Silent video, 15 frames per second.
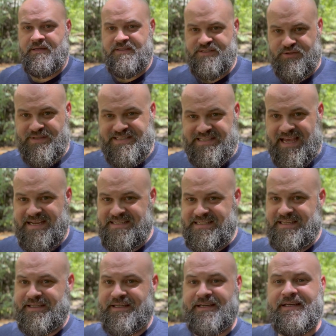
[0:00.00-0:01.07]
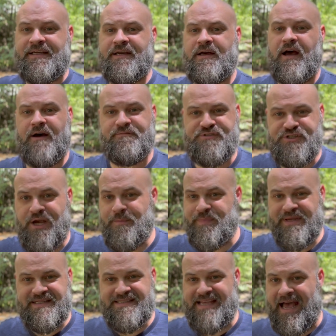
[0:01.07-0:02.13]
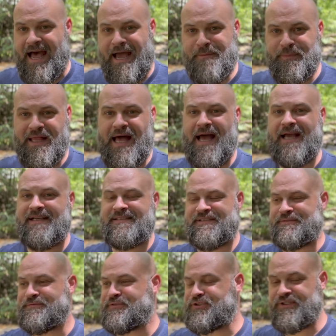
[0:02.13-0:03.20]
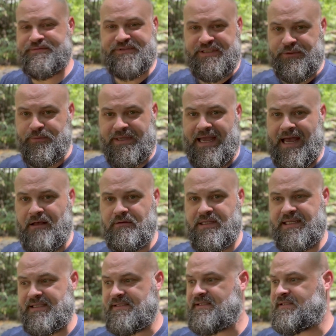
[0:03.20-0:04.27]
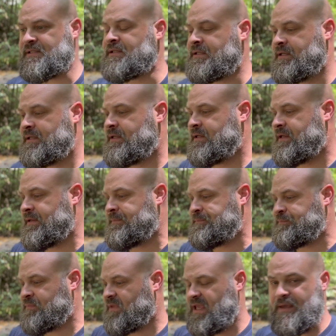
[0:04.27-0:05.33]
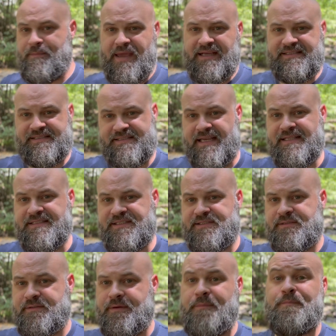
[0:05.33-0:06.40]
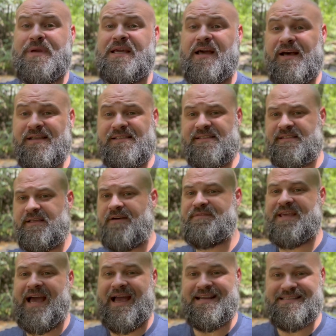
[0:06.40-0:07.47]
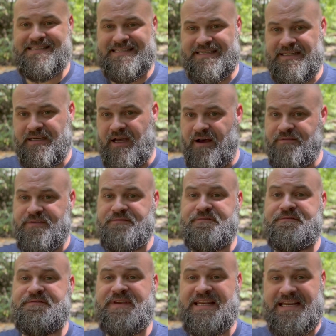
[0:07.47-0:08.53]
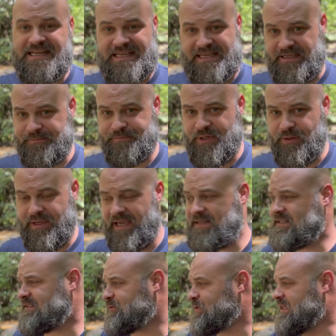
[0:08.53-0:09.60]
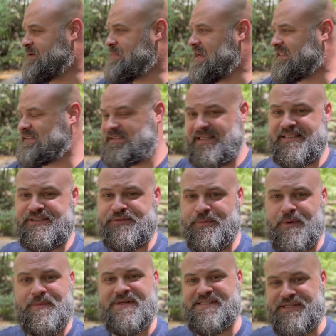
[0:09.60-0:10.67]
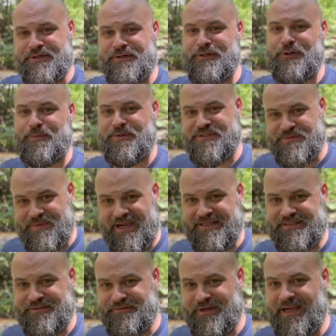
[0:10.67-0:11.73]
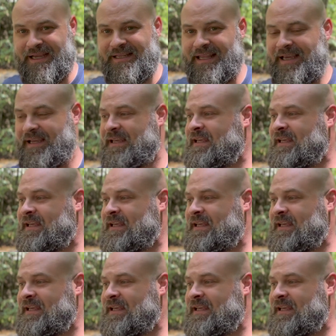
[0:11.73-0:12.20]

So this idea of jumping timelines, of shifting realities, it makes sense because of the idea of infinity. Okay, it doesn't really make sense from a material perspective, right? Like,